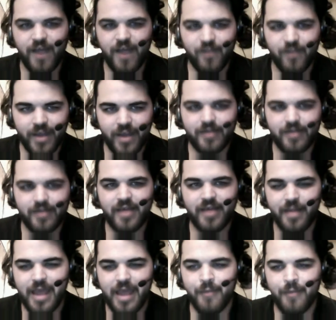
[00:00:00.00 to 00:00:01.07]
weeks, and
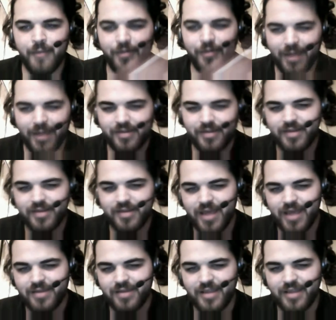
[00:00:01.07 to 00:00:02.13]
then with my
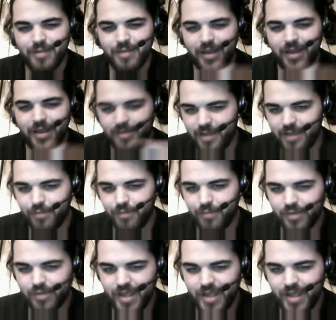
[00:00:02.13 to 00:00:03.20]
success, that's minus
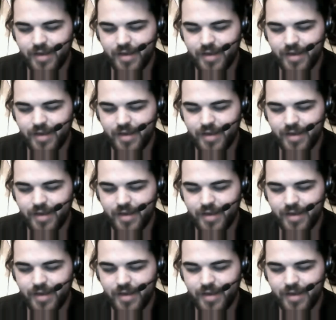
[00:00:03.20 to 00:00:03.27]
10%.